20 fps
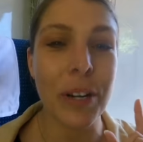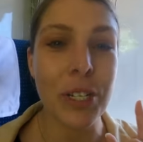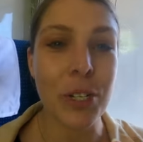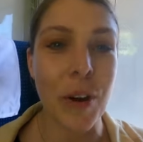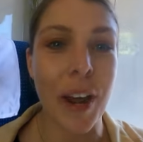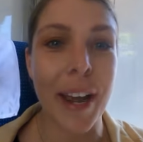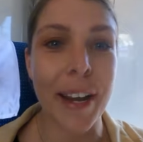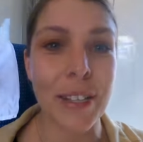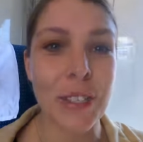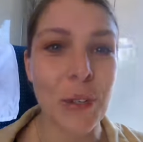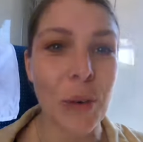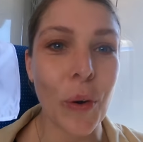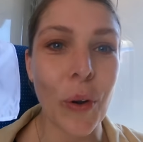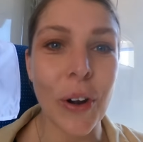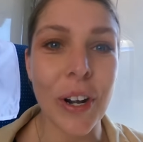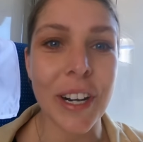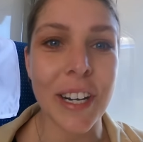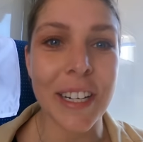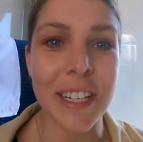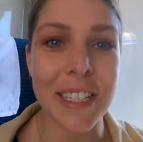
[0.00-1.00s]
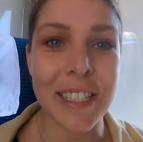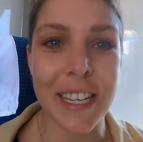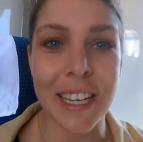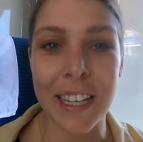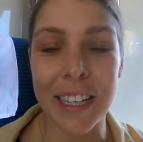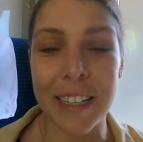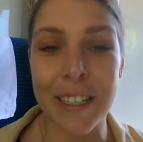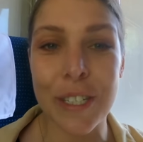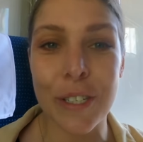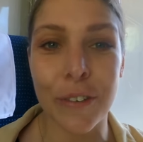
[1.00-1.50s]
were trying to order the
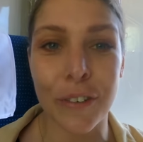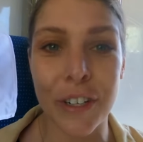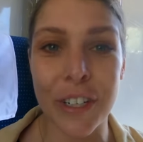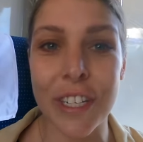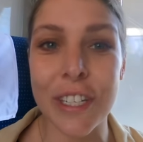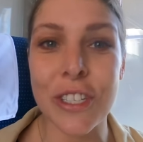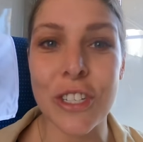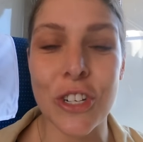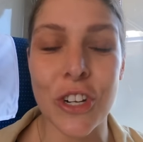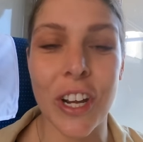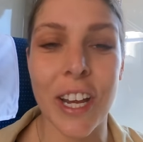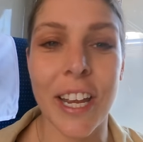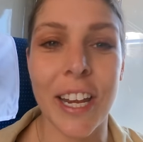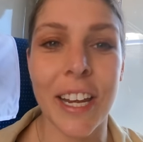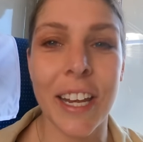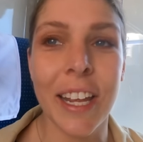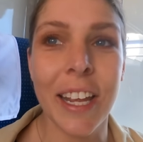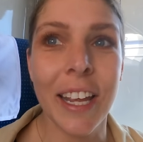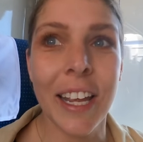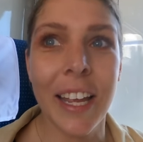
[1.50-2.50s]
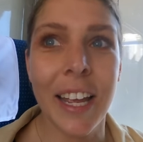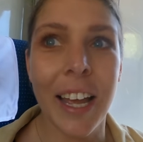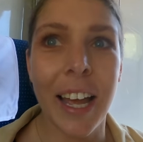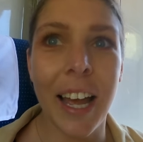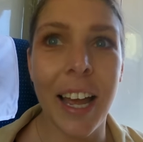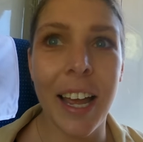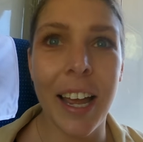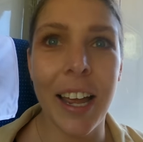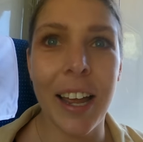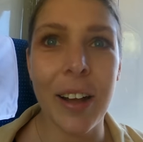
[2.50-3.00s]
tickets for this train
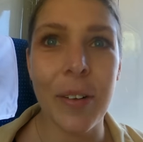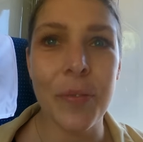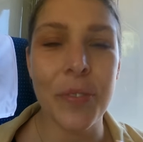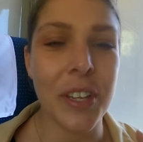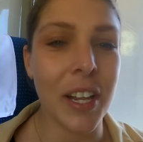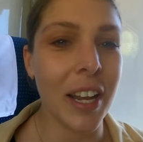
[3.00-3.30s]
uh,